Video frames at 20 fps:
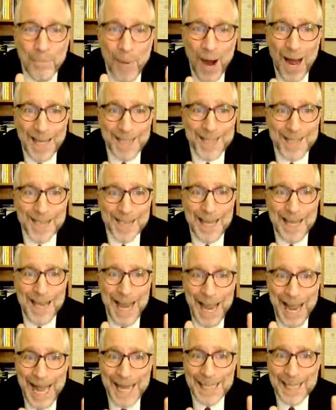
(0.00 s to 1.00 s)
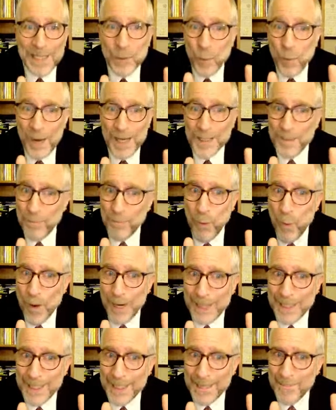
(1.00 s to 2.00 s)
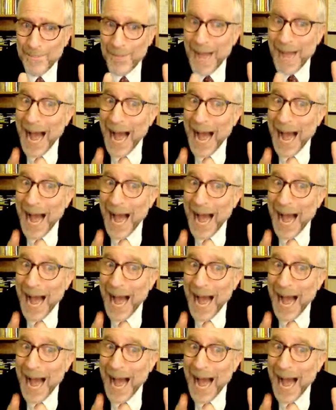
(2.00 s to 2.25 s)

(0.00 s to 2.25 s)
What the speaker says: bust at West Point,